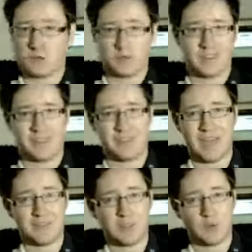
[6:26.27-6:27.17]
So
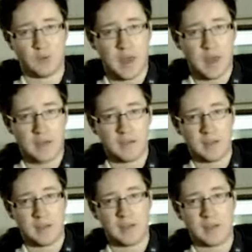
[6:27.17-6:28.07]
they've yet to do that
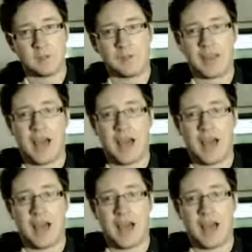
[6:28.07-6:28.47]
in the United Kingdom,